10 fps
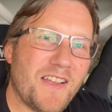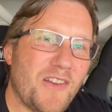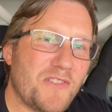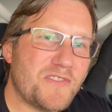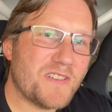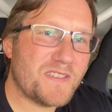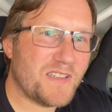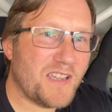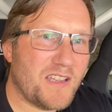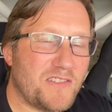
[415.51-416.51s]
on just
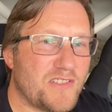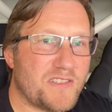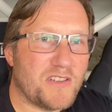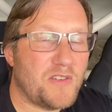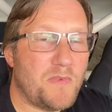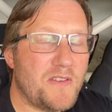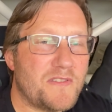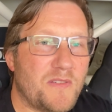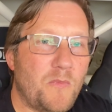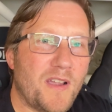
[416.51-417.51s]
a commute
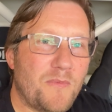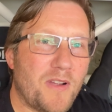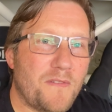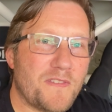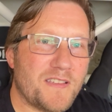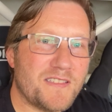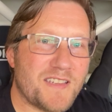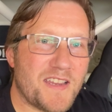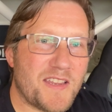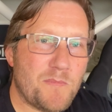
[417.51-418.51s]
somewhere rather than
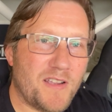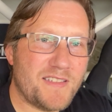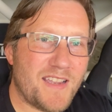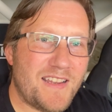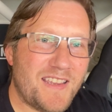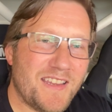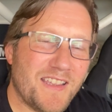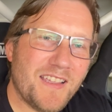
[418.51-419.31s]
taking my daily.